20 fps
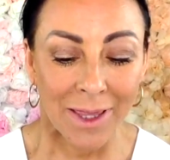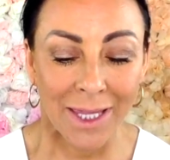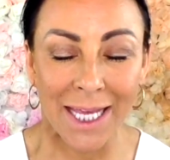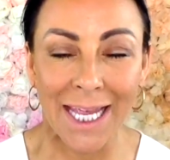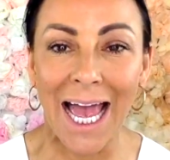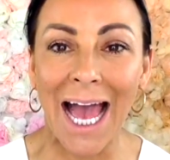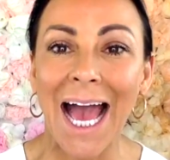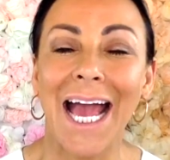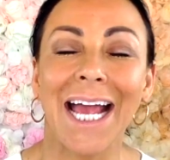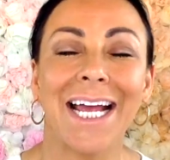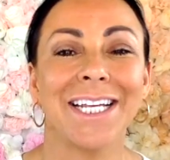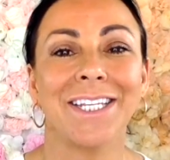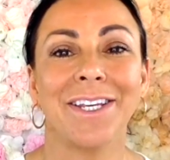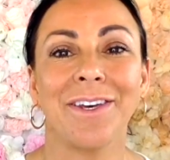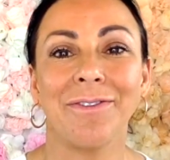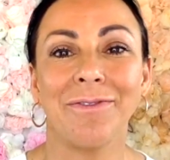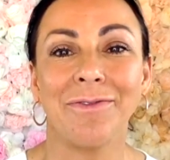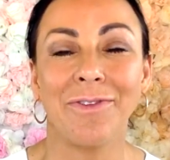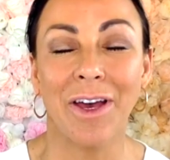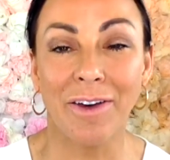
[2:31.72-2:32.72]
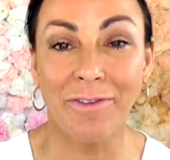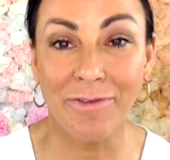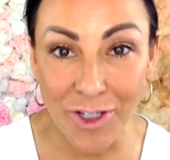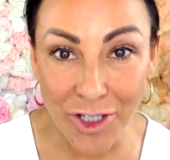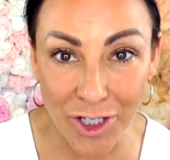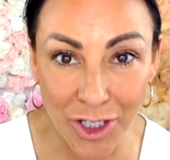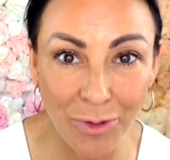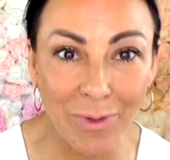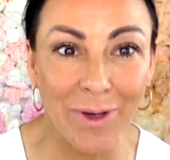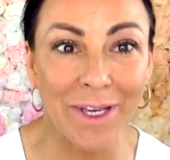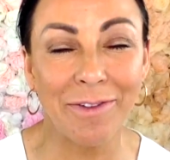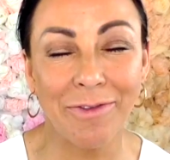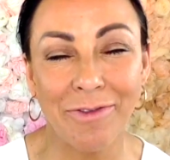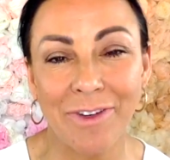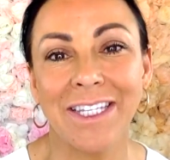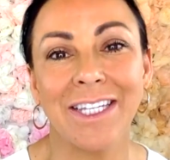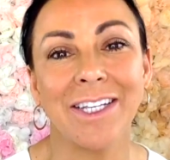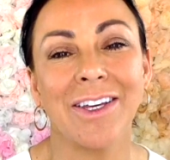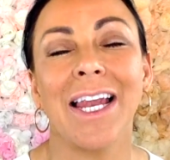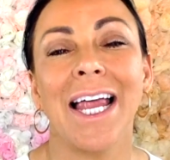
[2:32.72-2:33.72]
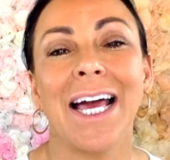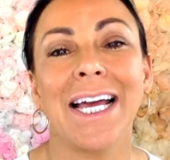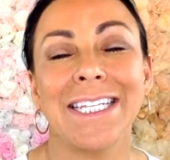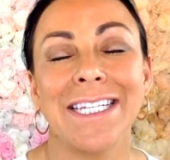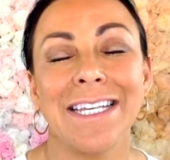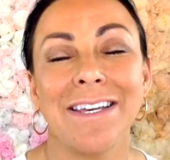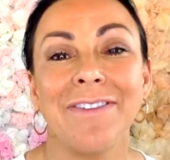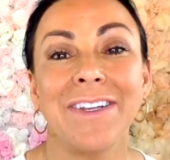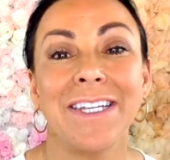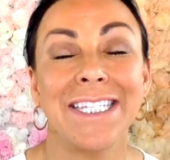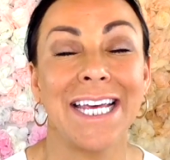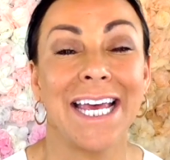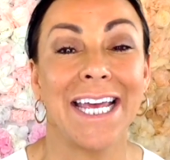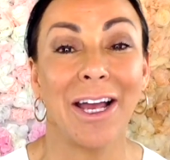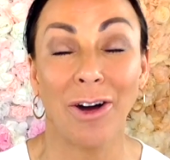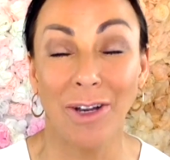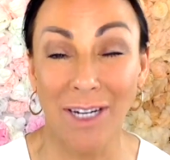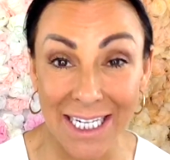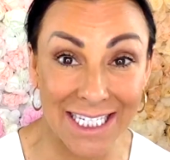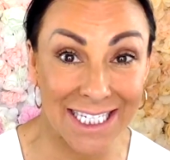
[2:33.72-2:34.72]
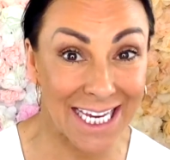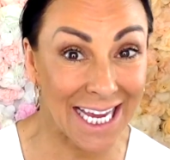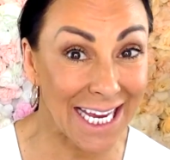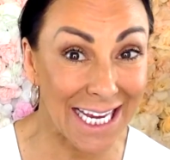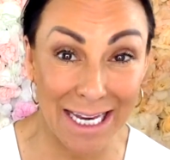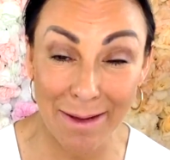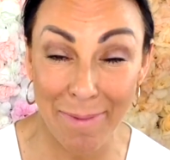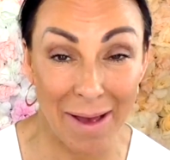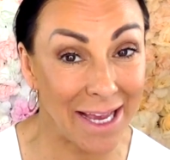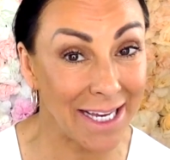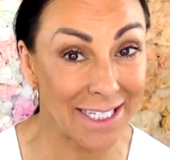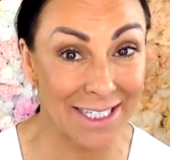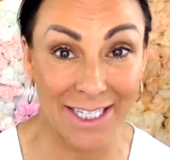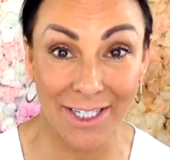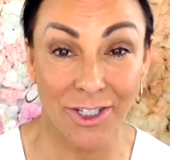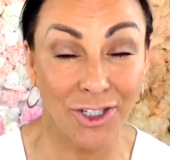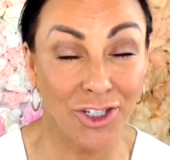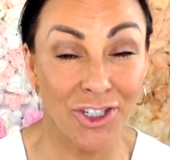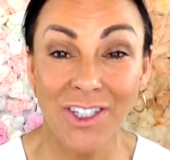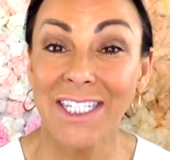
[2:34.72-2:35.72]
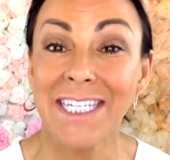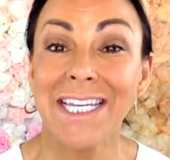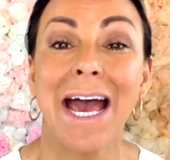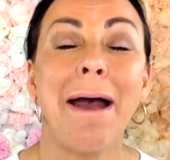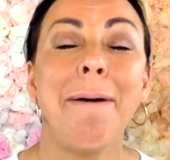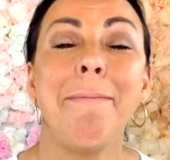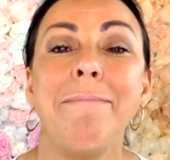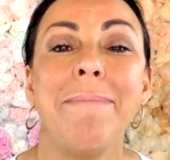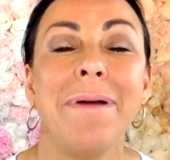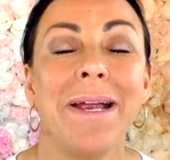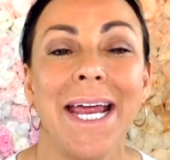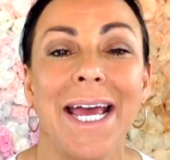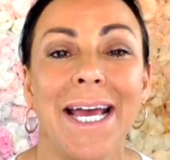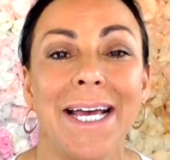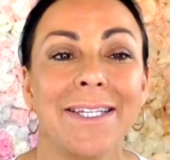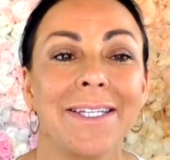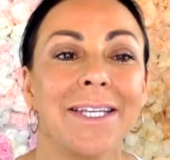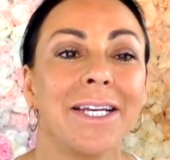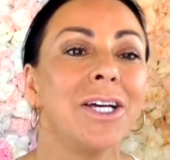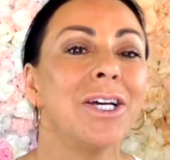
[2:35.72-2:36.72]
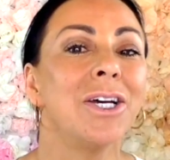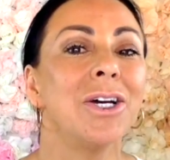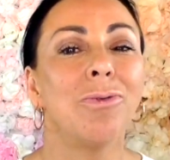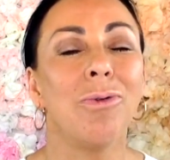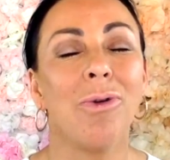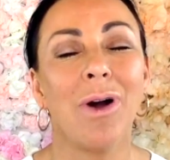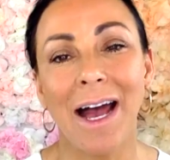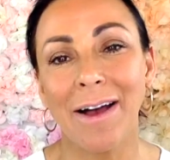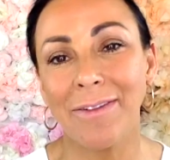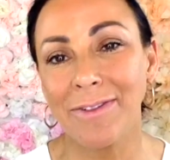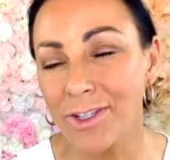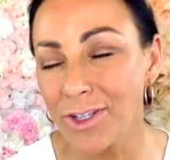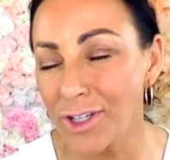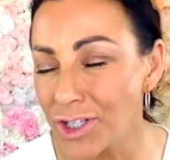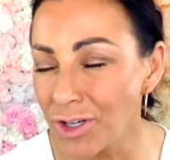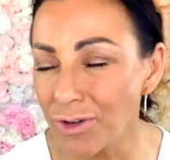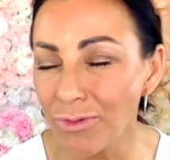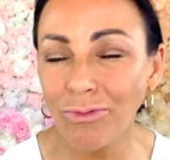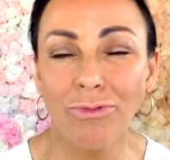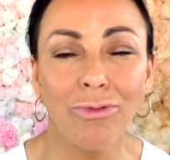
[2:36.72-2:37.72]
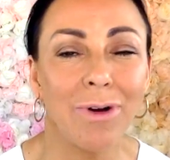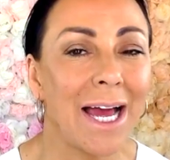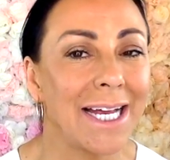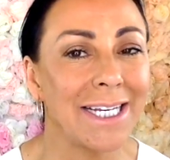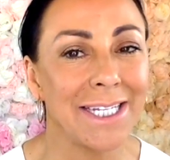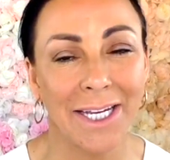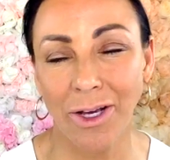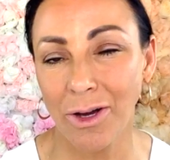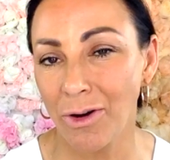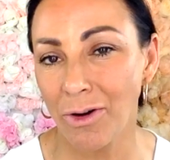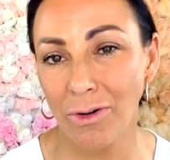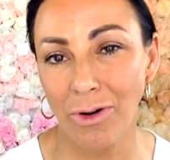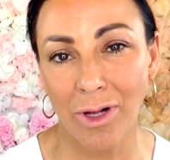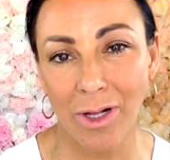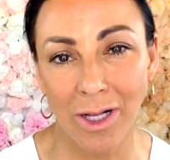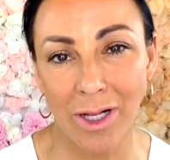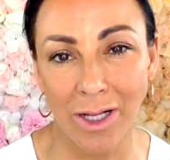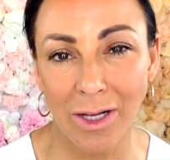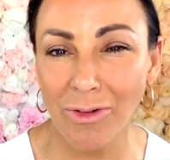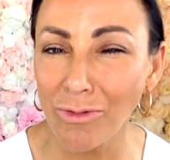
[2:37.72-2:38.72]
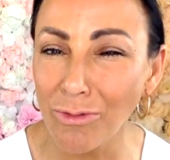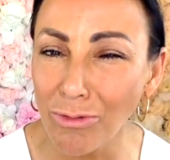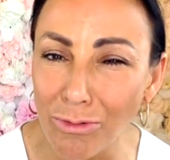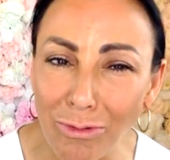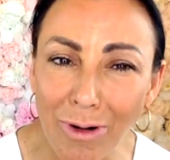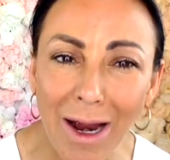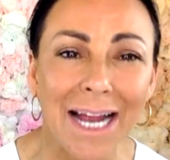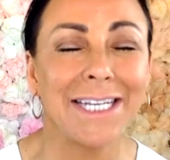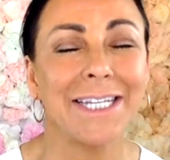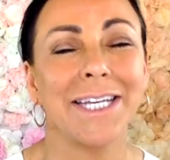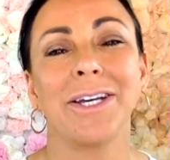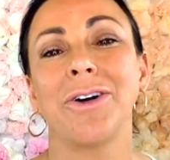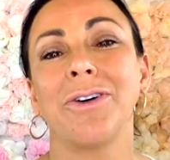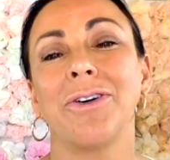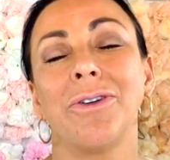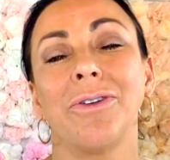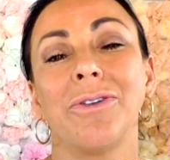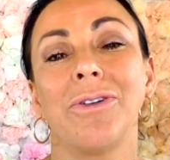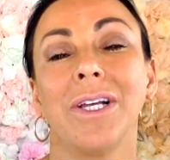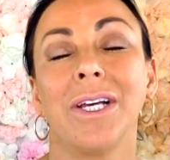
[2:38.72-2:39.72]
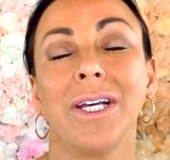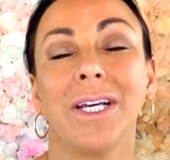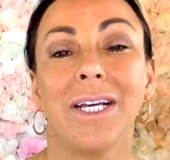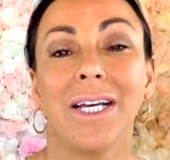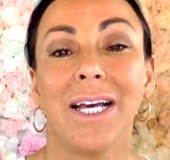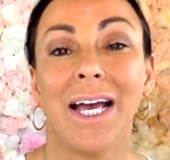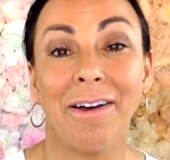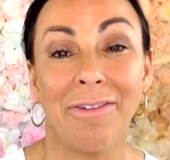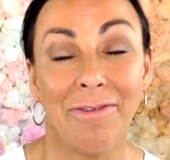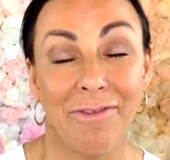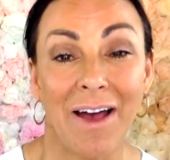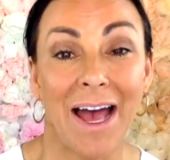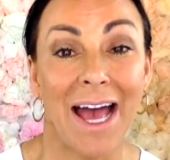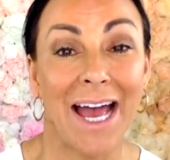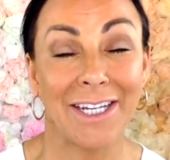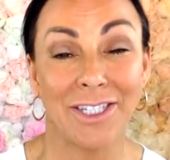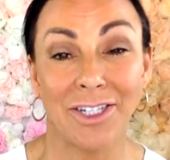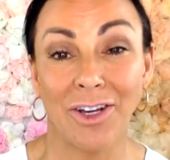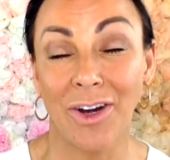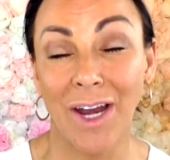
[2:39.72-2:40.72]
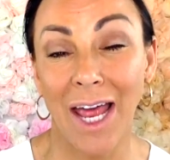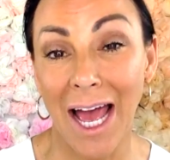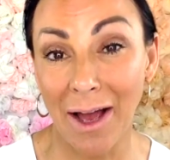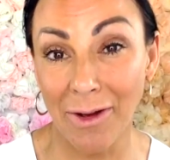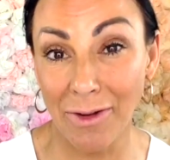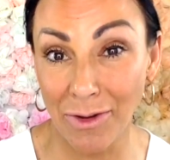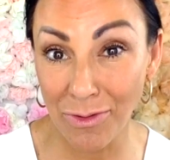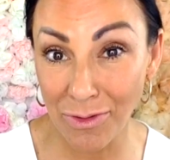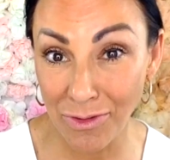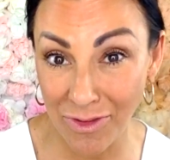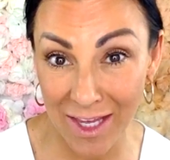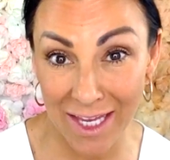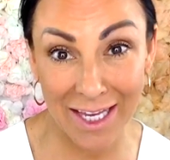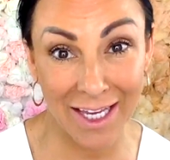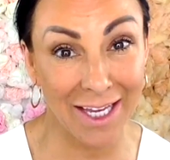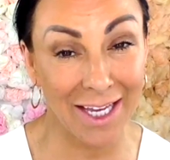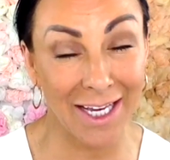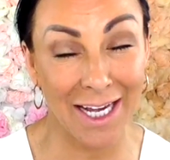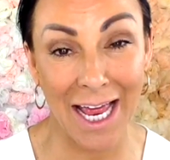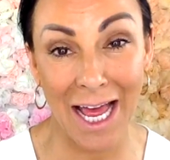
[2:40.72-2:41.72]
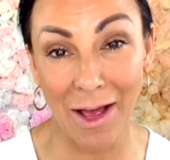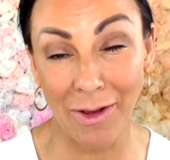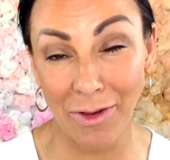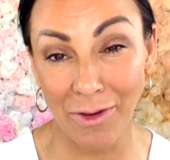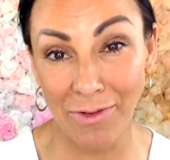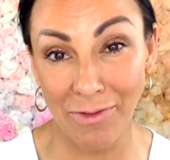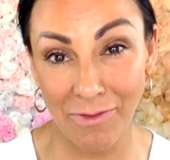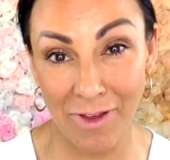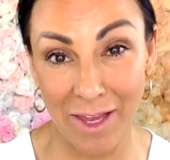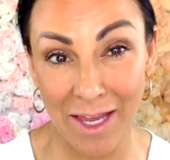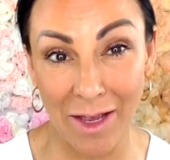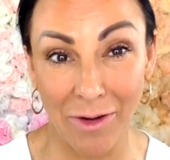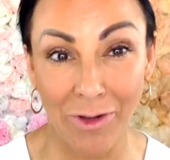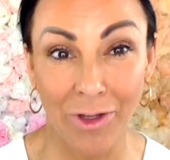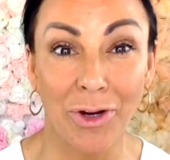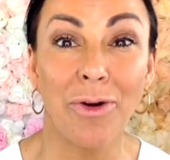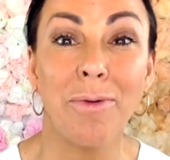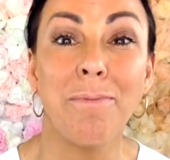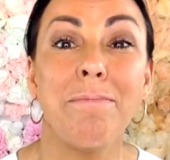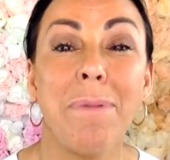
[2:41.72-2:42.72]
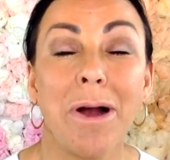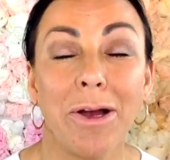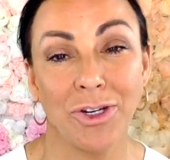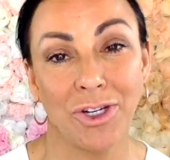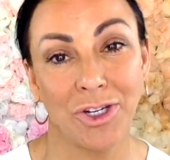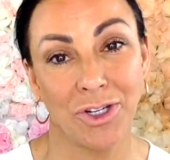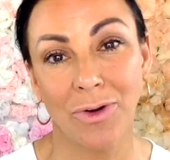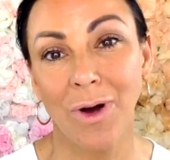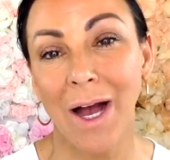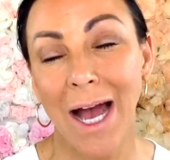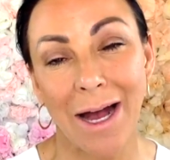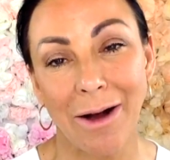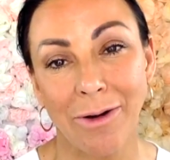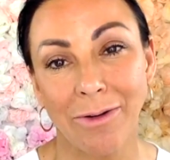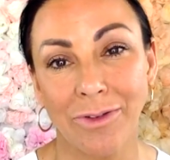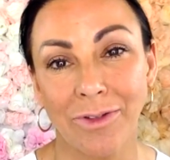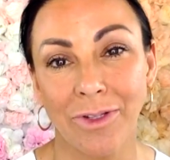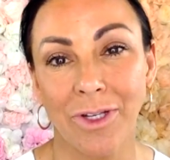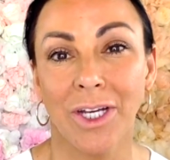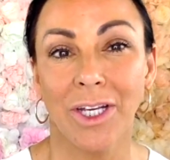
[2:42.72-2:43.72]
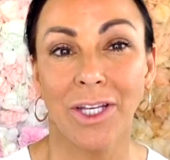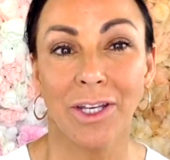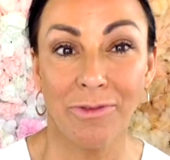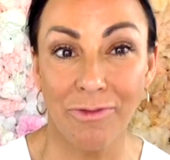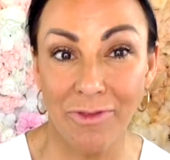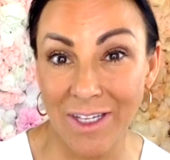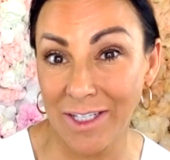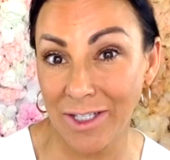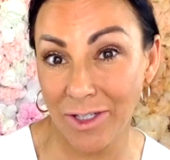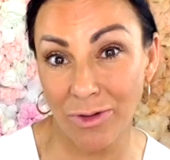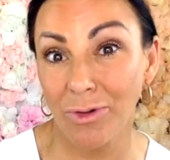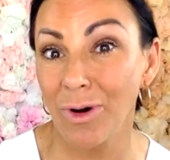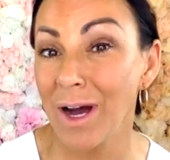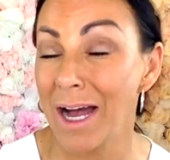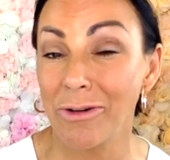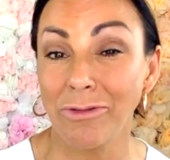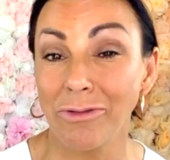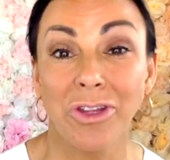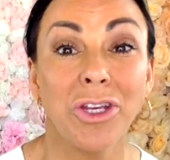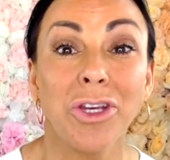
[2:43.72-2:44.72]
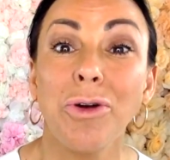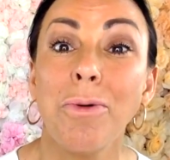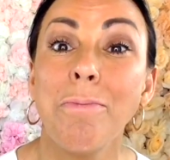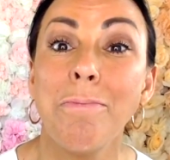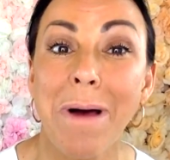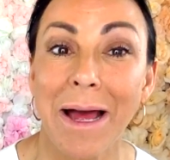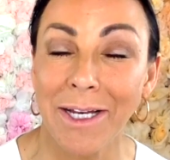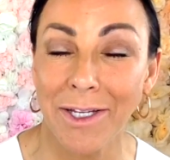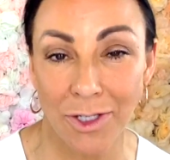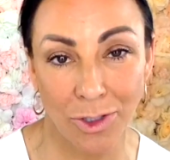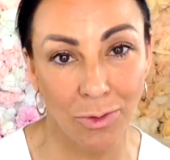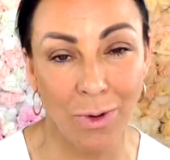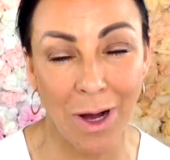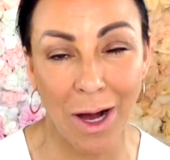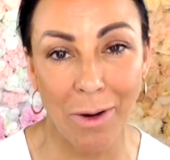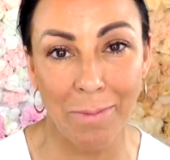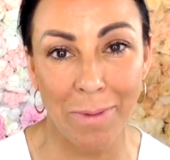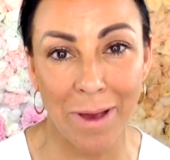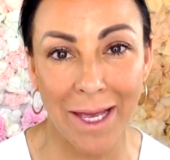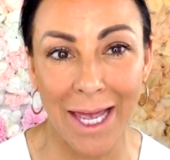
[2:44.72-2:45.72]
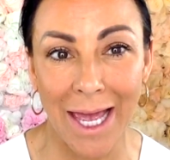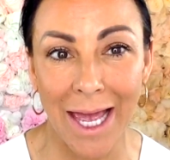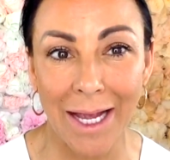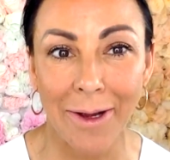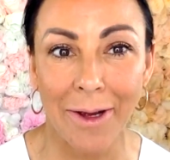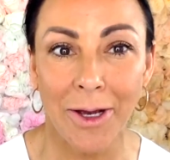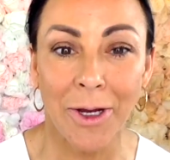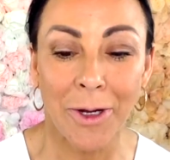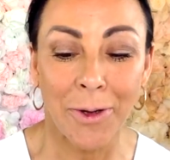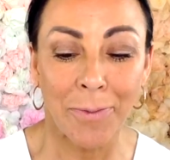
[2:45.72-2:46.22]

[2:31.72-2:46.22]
the act of, of, doing physical activity on a daily basis, just 10 minutes, will have such a radical, radical effect on how you think and how you feel, your emotional health, your physical health, and your mental well being.